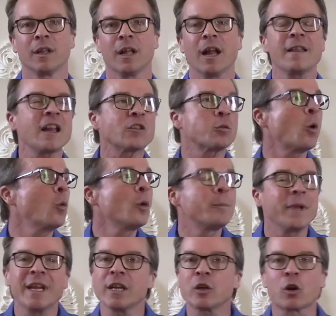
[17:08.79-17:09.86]
And that's what would
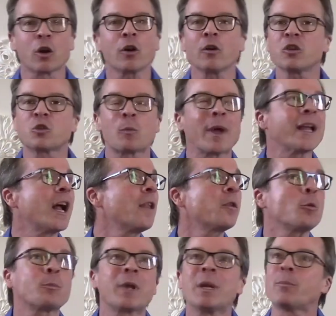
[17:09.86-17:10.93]
be encouraged by
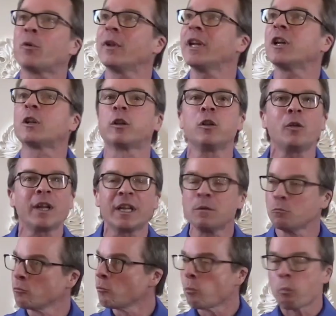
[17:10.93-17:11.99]
other people, including
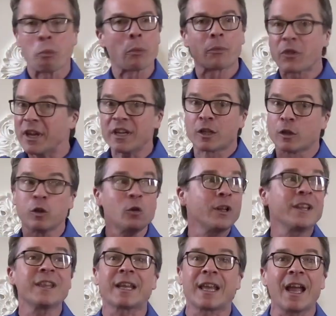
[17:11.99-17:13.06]

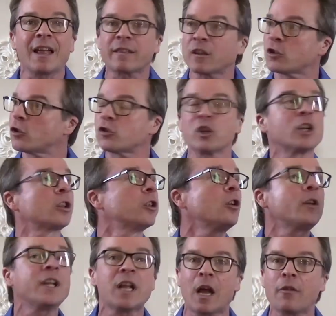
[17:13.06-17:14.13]
the Catholic Church,
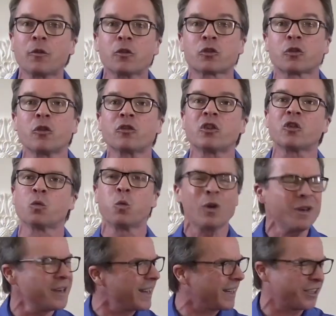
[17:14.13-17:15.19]
including other churches.
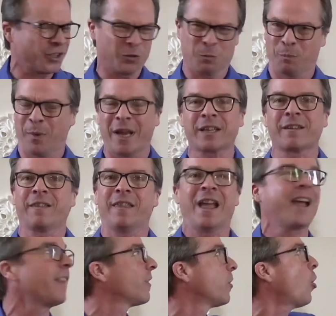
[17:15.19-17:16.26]
Wouldn't expect
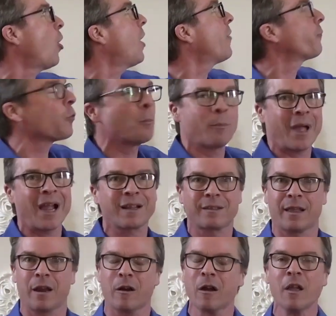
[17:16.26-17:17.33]
that law from back
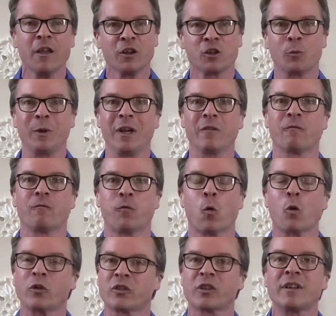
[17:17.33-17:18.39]
there to be
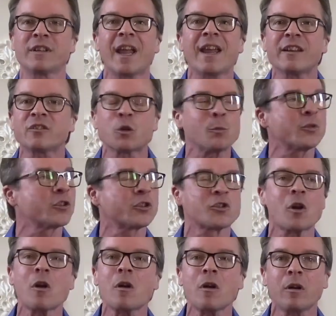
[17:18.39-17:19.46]
enforced today. It's
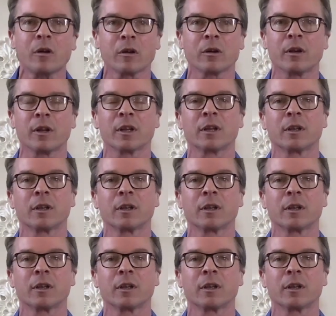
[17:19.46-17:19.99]
absurd.